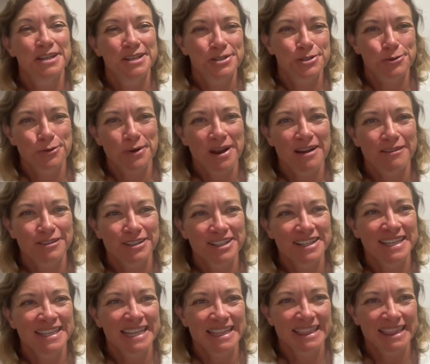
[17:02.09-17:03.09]
travel
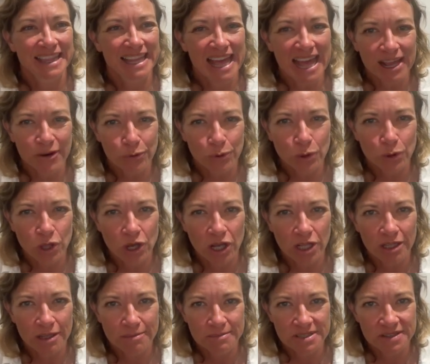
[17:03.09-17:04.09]
in the lateral
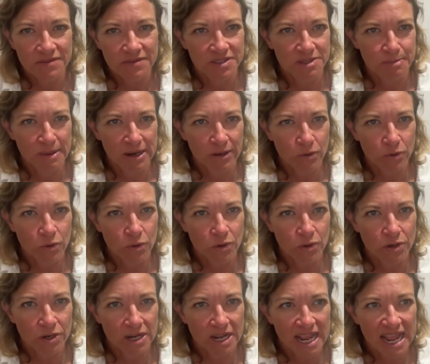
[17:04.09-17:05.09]
columns of the spinal
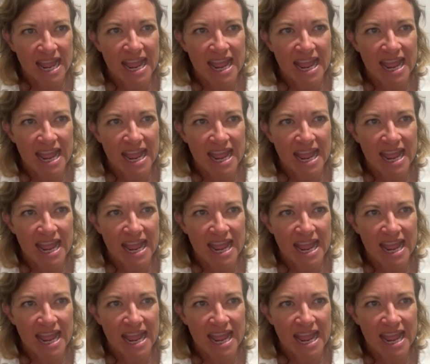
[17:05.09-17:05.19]
cord